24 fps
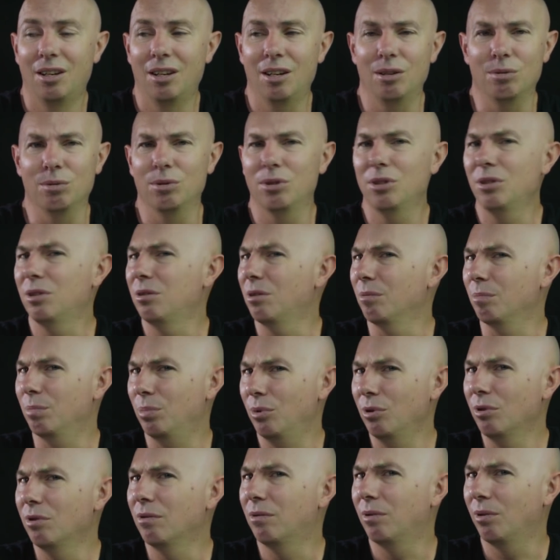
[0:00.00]
it was just a
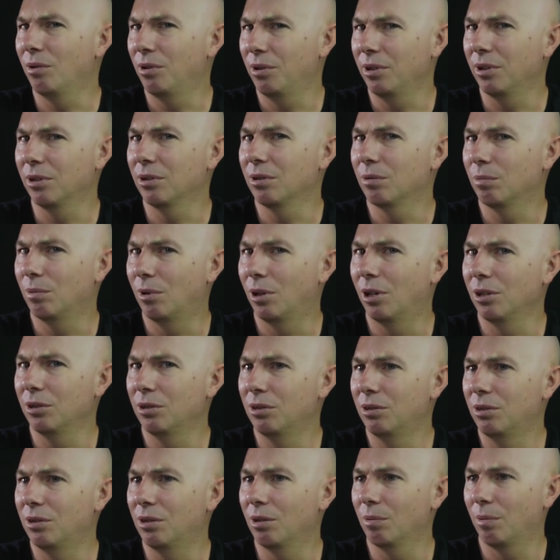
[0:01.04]
beautiful thing to
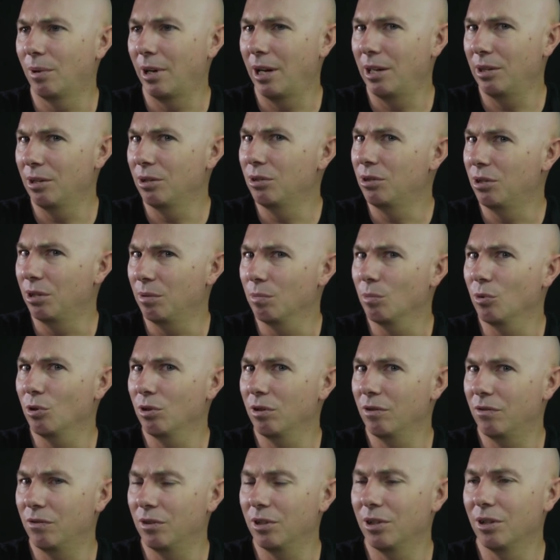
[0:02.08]
watch, the way that she
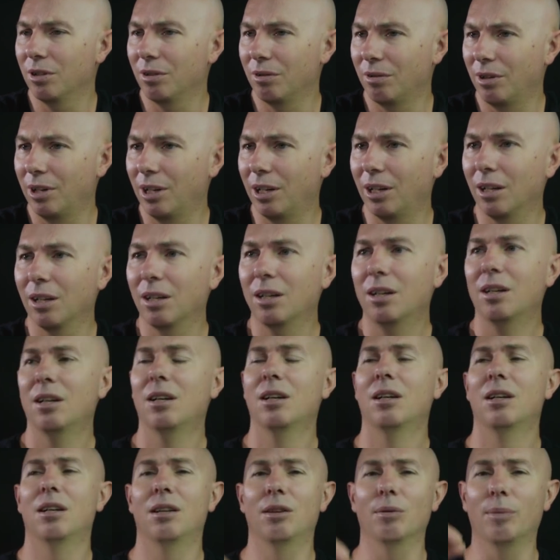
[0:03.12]
moved in the ring,
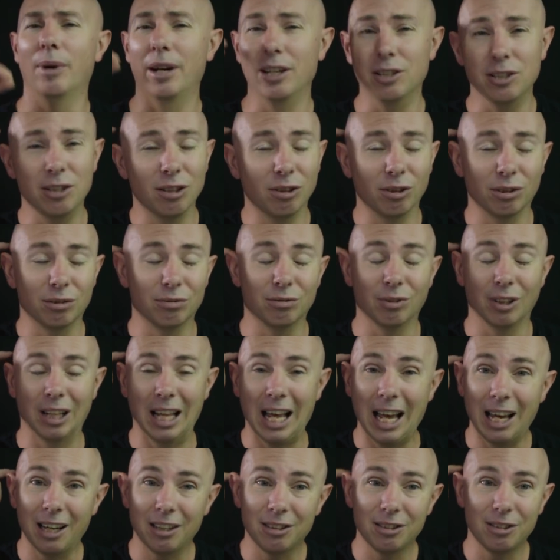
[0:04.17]
the way she looked
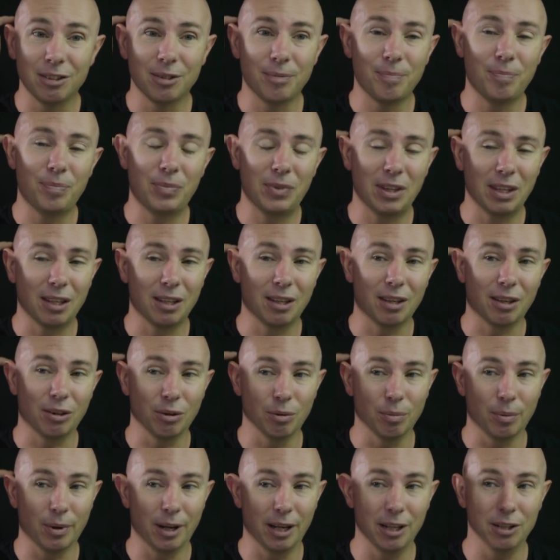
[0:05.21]
relaxed,
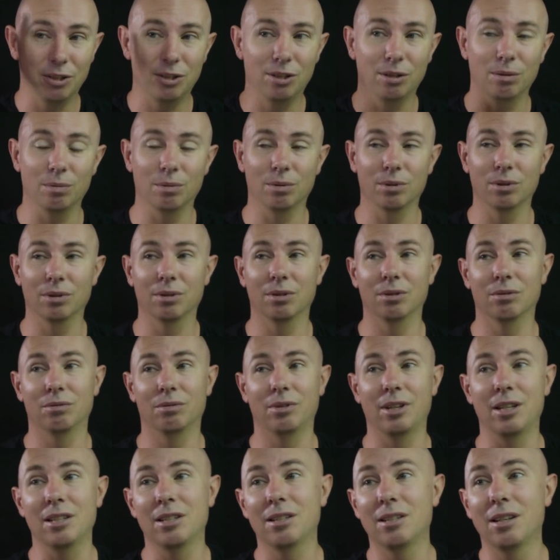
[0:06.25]
the way she would
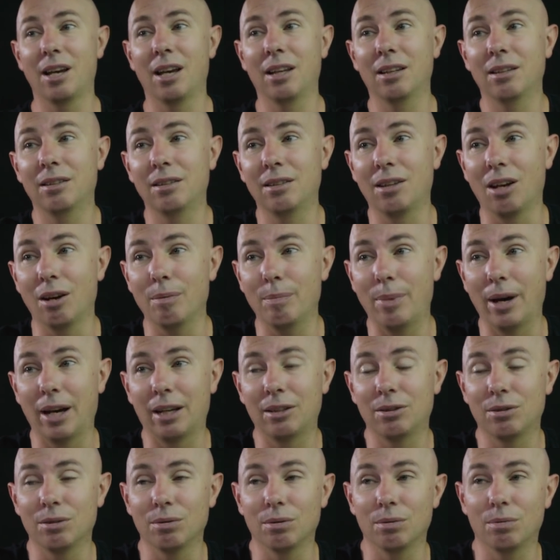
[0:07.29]
reset, go
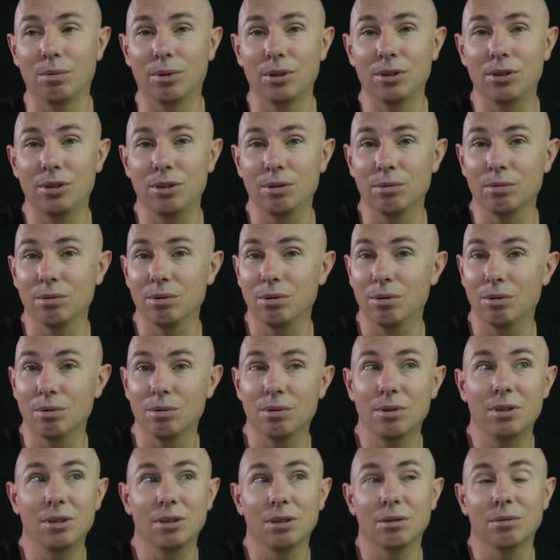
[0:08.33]
back to what she was
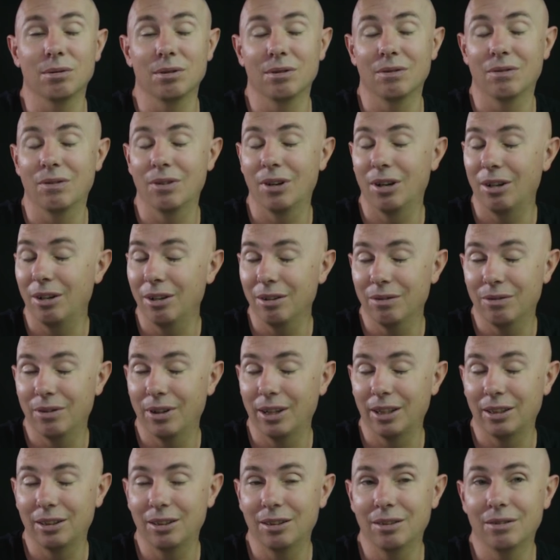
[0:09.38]
doing that was very
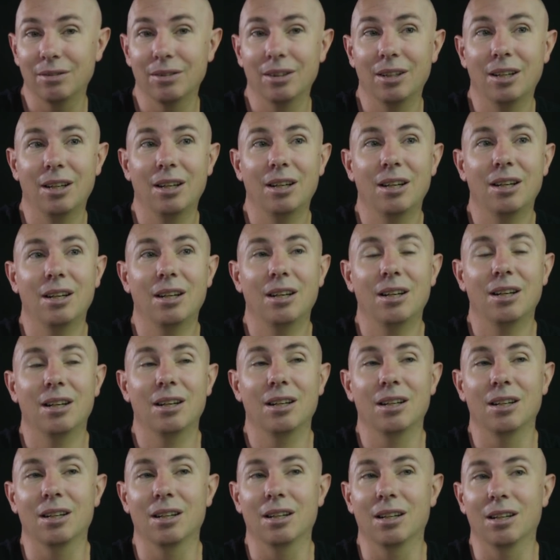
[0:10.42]
effective.
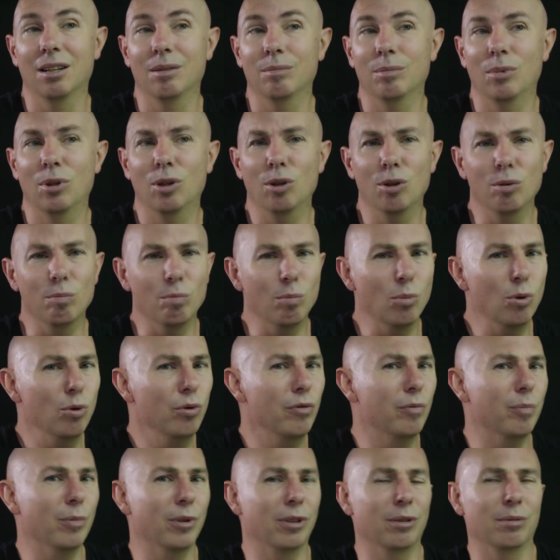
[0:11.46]
Her
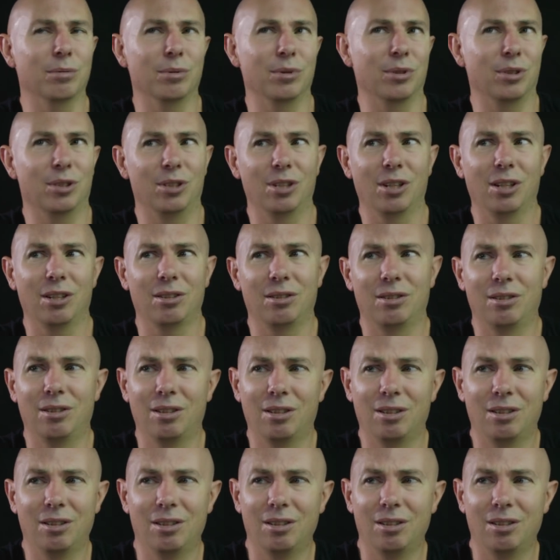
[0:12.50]
movement was just